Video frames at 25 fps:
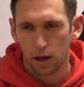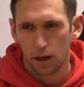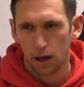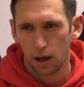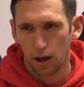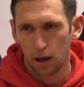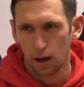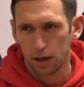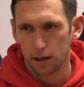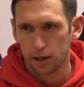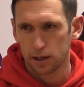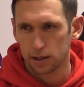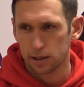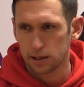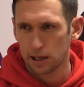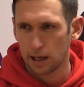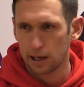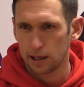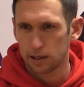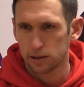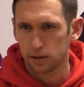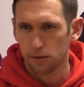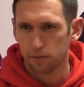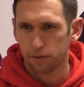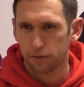You can tell
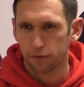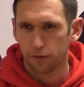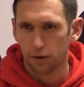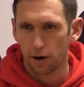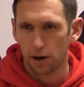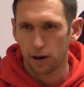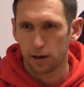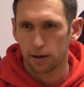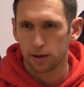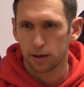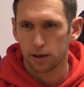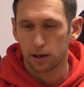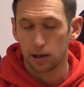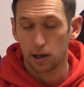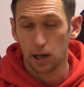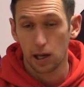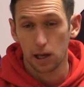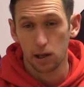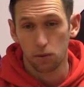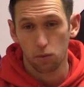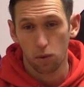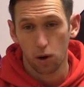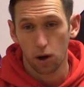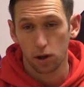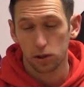he's a threat.
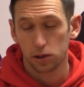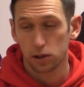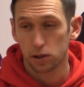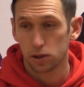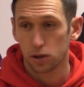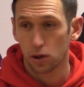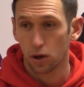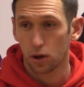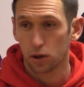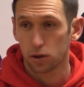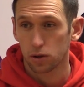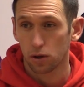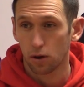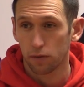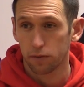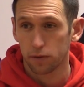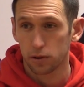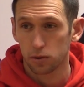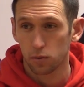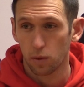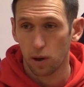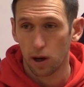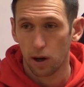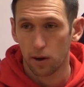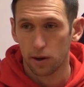He works his socks off
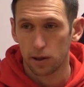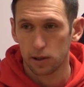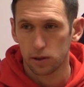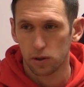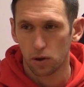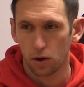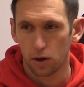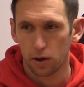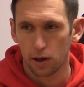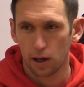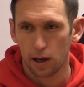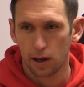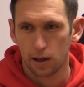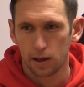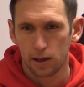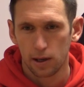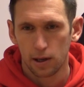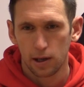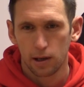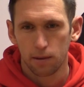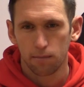as well, and he's got that